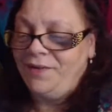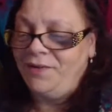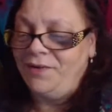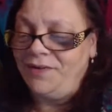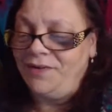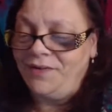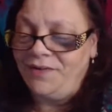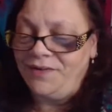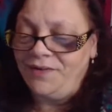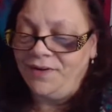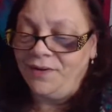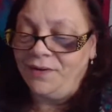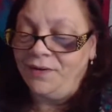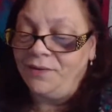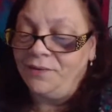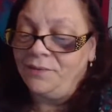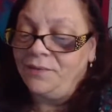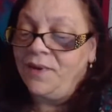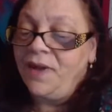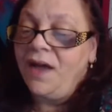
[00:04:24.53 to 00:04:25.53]
Chris is here.
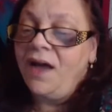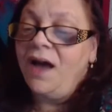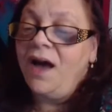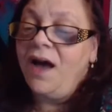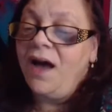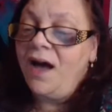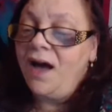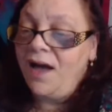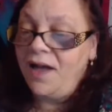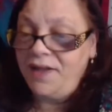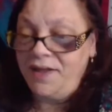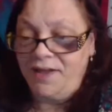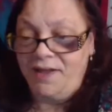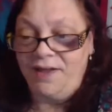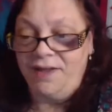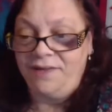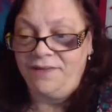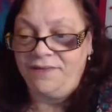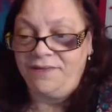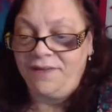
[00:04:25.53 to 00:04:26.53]
Hi,
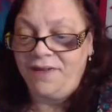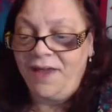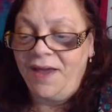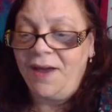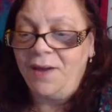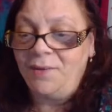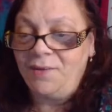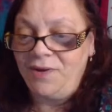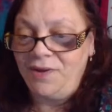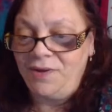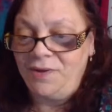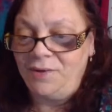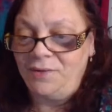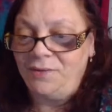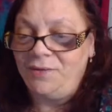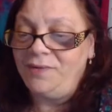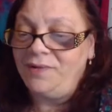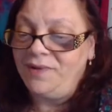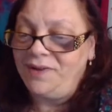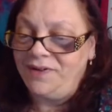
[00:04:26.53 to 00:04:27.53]
guys. How are
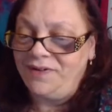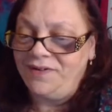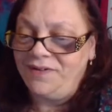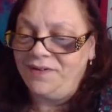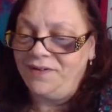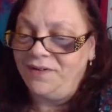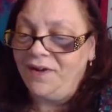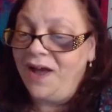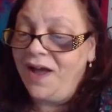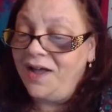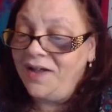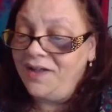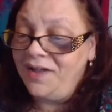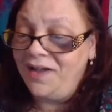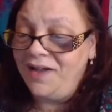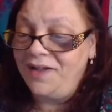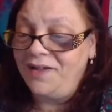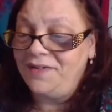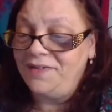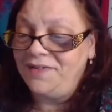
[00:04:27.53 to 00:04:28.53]
you? Lynn's here. Hi,
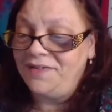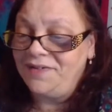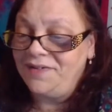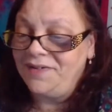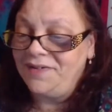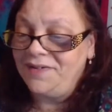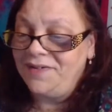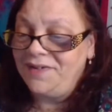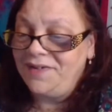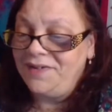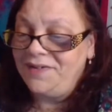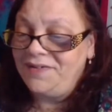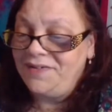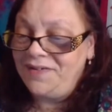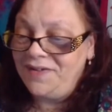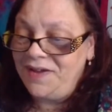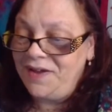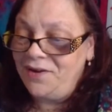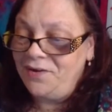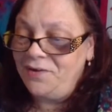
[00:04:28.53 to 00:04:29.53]
guys.
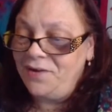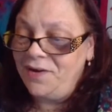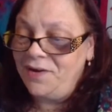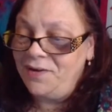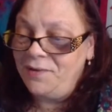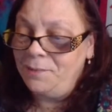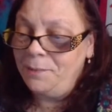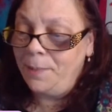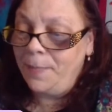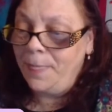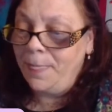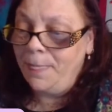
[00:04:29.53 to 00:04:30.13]
Sierra.